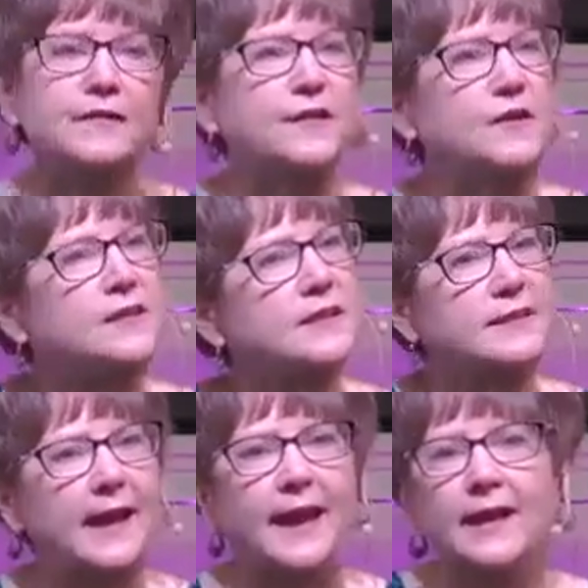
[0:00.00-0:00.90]
focus on
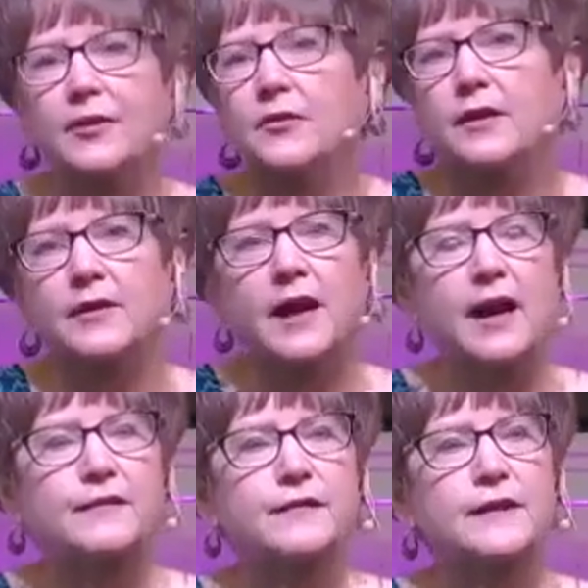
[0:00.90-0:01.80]
the anger and the
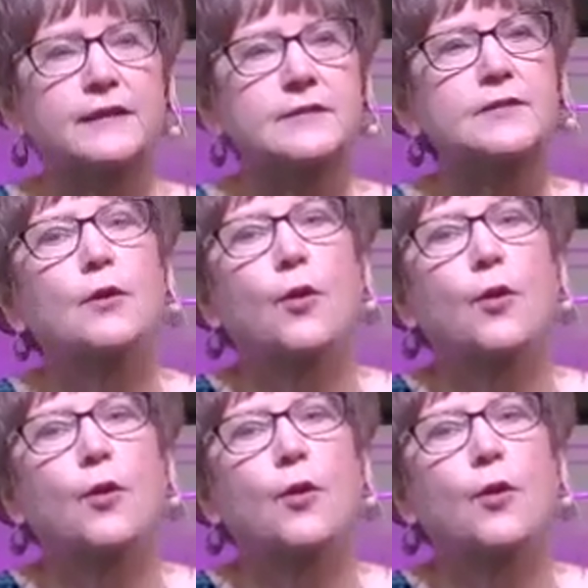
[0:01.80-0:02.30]
conflict,